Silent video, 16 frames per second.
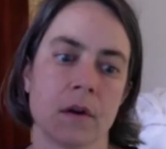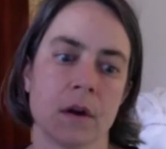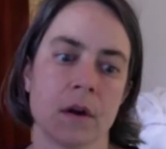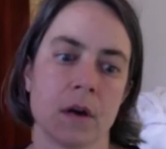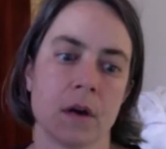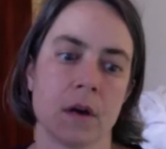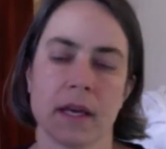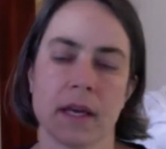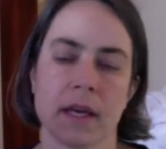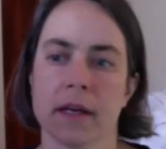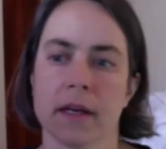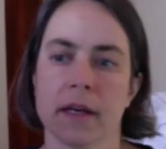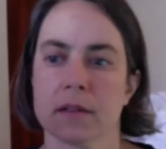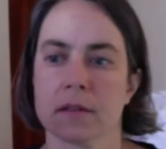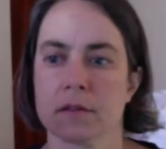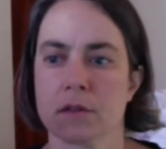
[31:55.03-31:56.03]

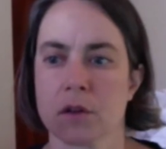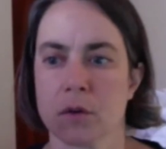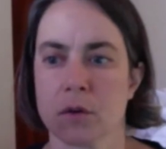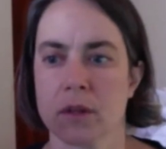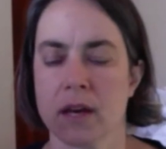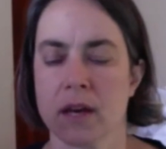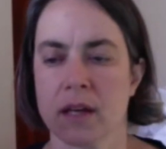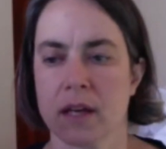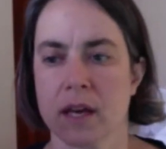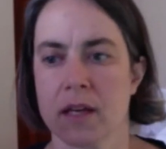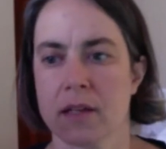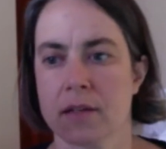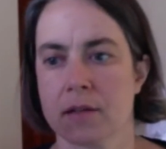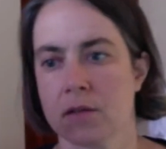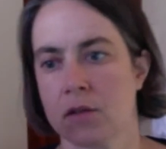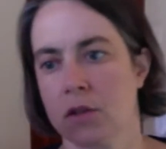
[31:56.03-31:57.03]
Yeah, so in that
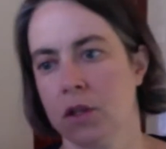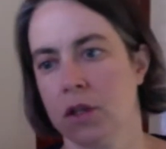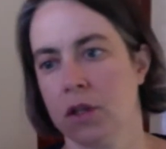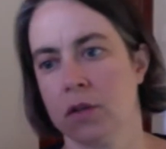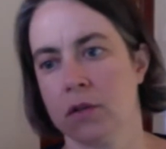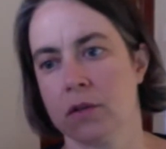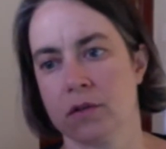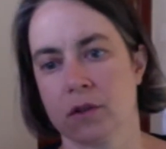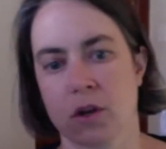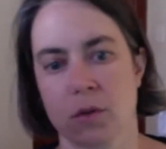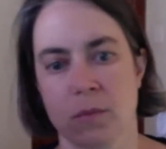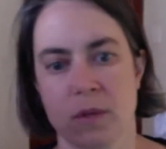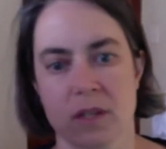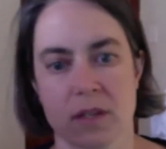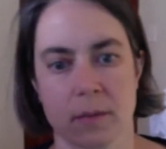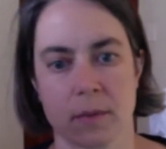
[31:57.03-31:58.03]
case, there could
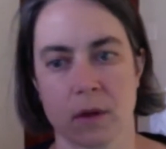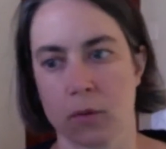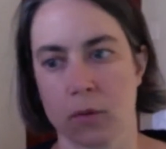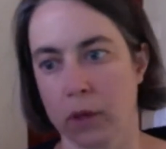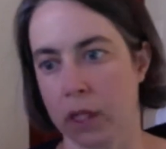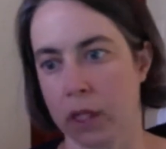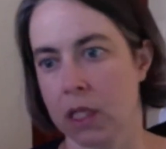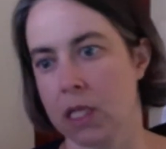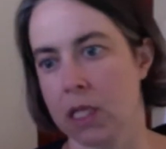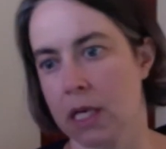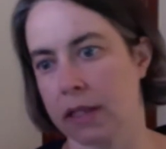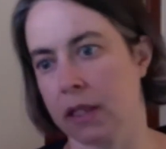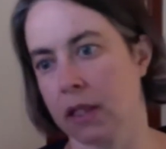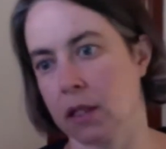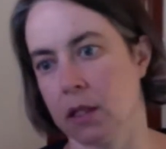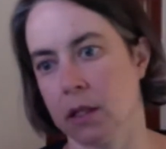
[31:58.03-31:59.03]
be something really
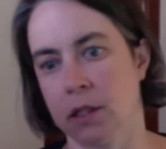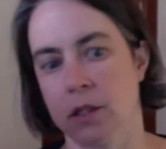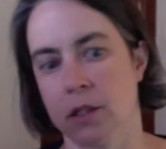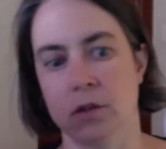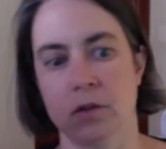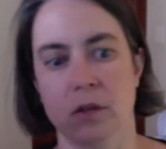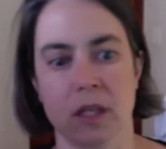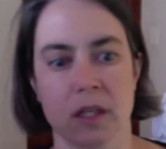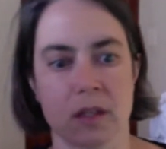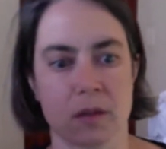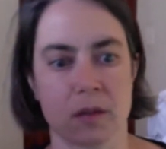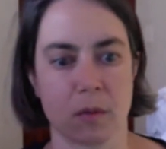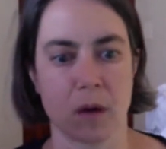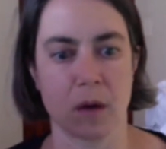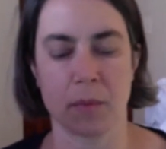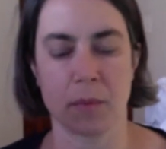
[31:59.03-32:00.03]
technical and you need to
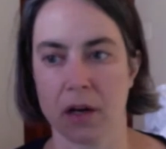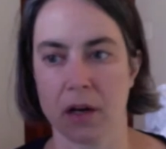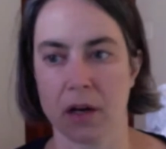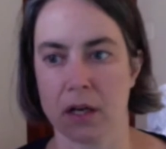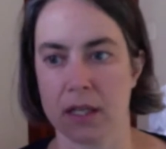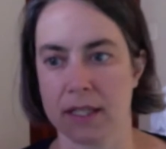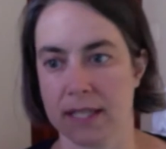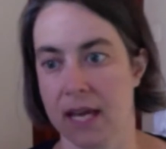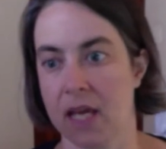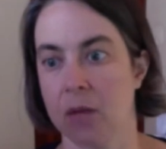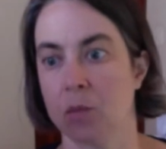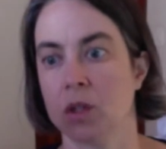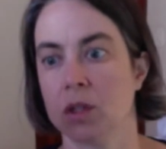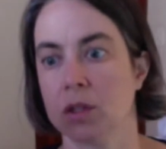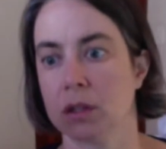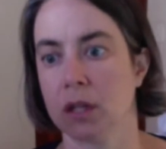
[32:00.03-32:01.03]
a
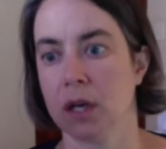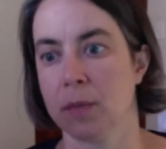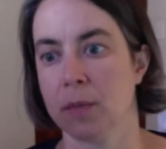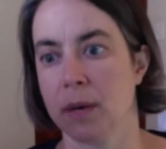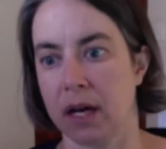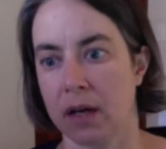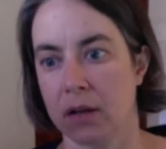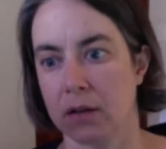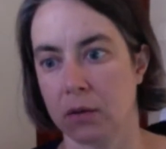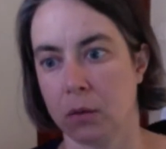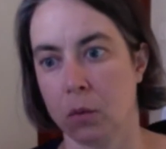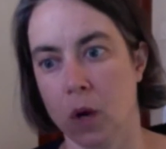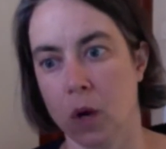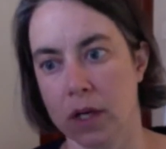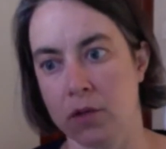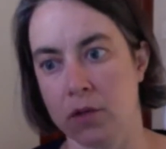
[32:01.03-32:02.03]
table about
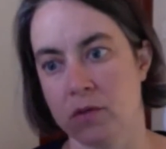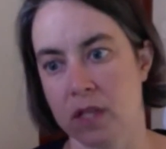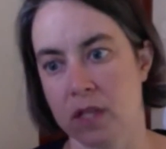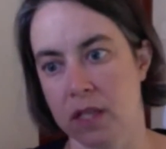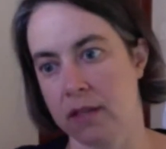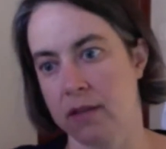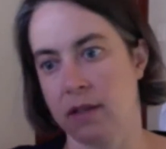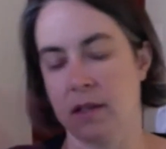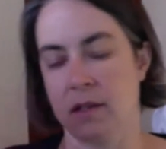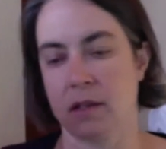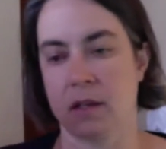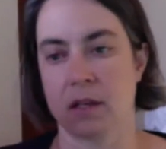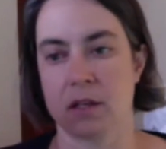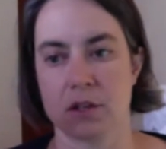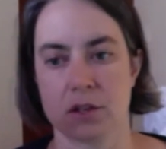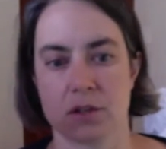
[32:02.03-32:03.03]
what you did that you
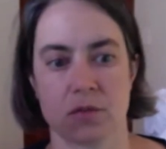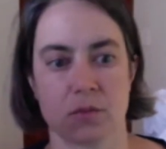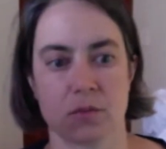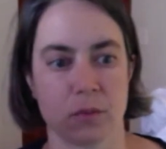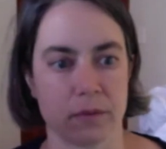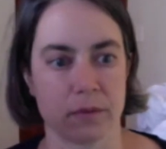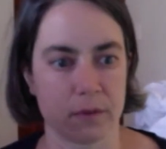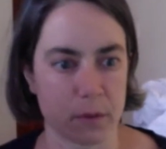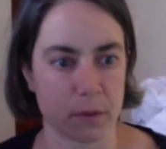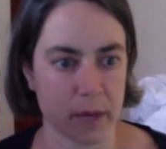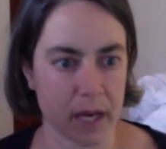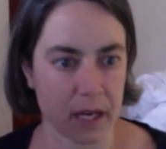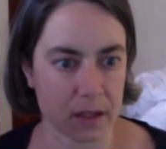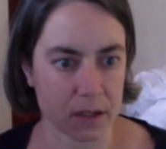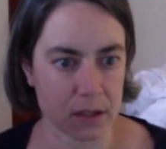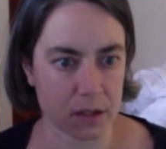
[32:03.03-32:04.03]
can just refer
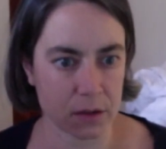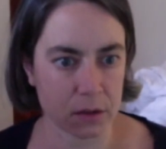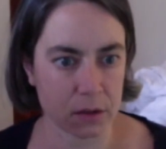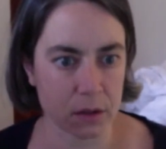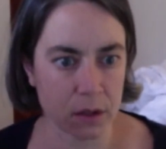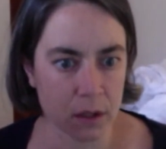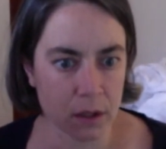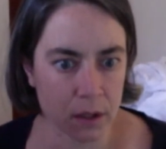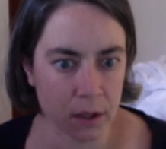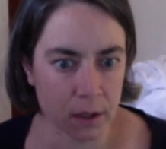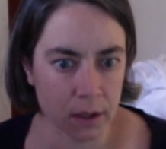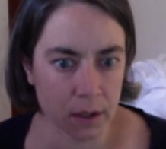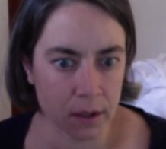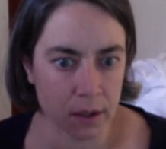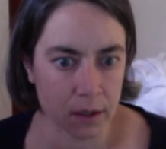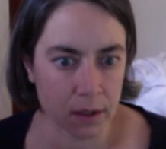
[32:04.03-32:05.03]
back to.
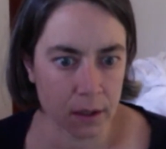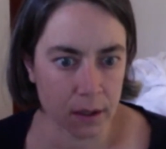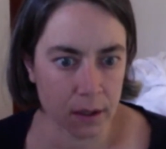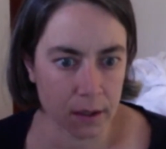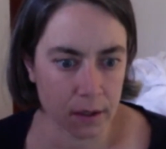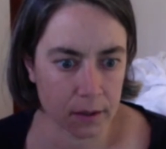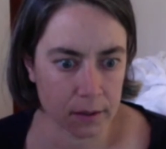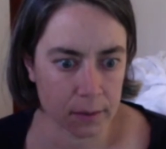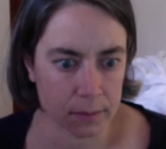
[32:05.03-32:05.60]
Oh,